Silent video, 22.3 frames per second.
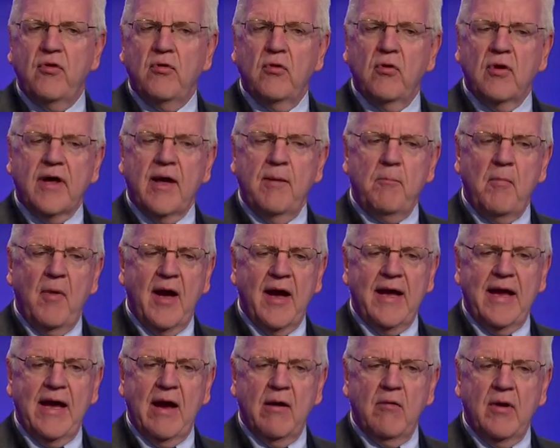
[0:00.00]
look at my
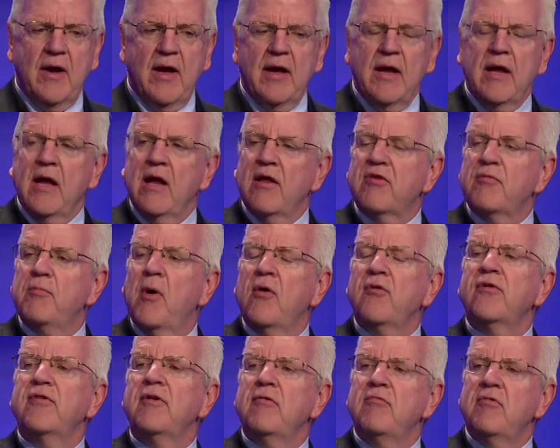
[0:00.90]
area, it's
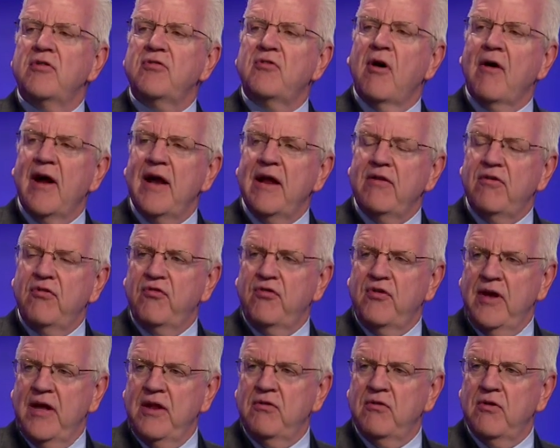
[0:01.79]
mostly retired
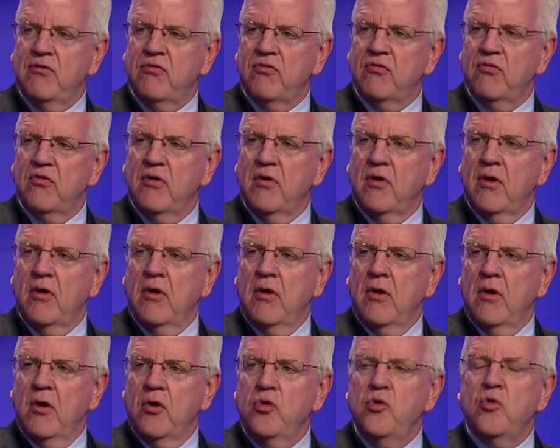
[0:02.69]
seniors.
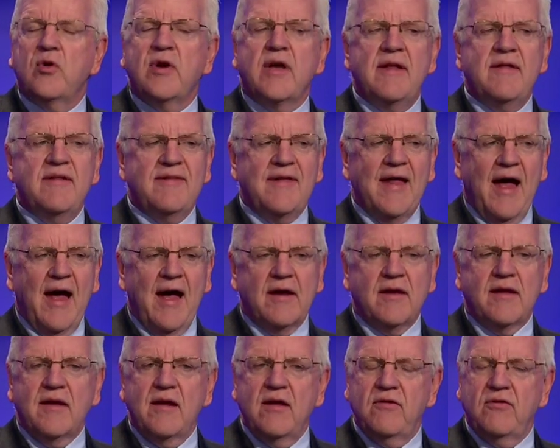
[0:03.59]
You
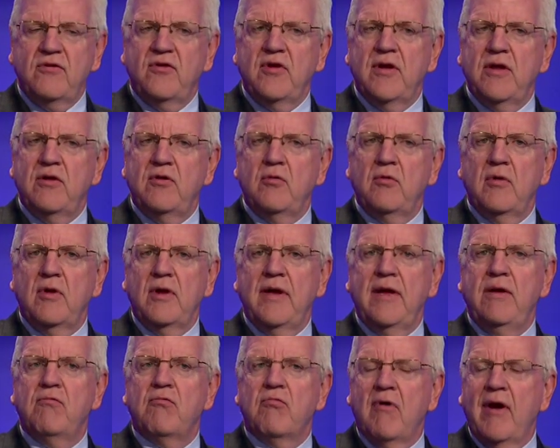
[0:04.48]
cannot
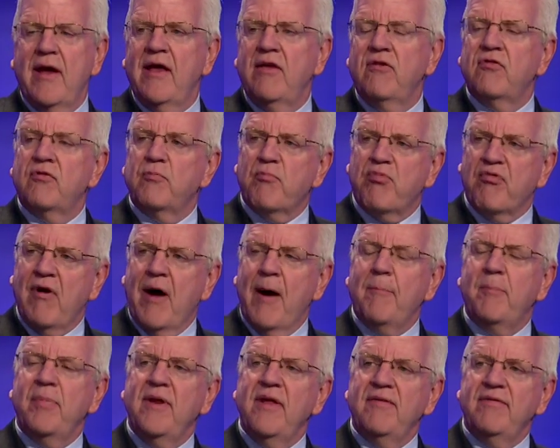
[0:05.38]
continually raise
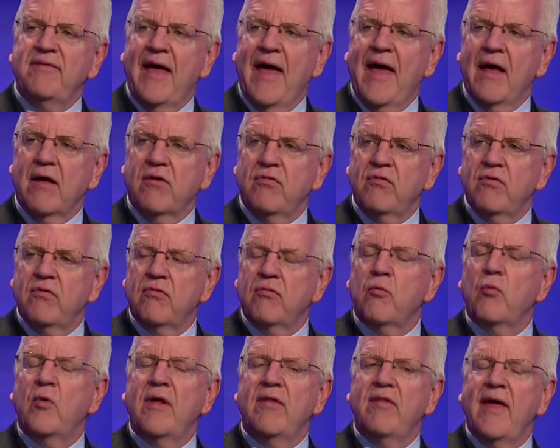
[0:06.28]
property taxes
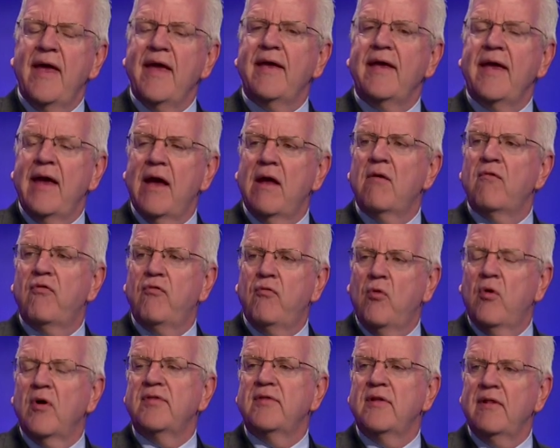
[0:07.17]
where they can't
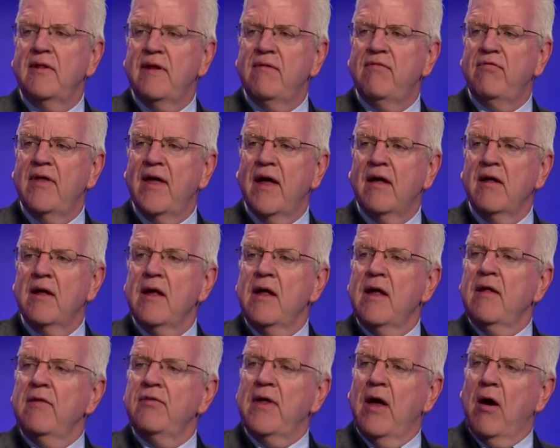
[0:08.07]
afford to live there.
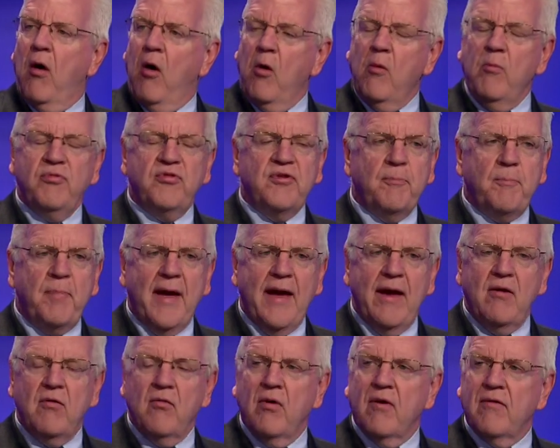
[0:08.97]
Their homes are
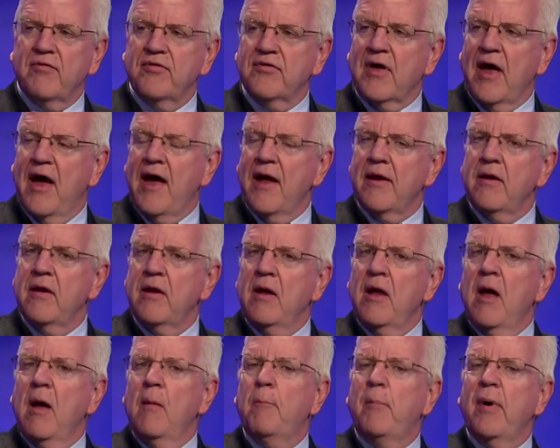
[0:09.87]
paid off, Scott,
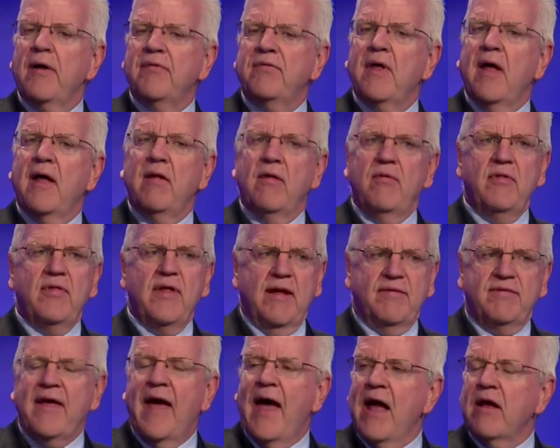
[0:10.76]
but their
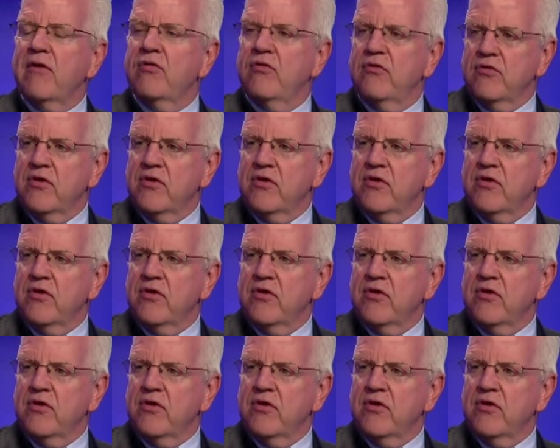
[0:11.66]
taxes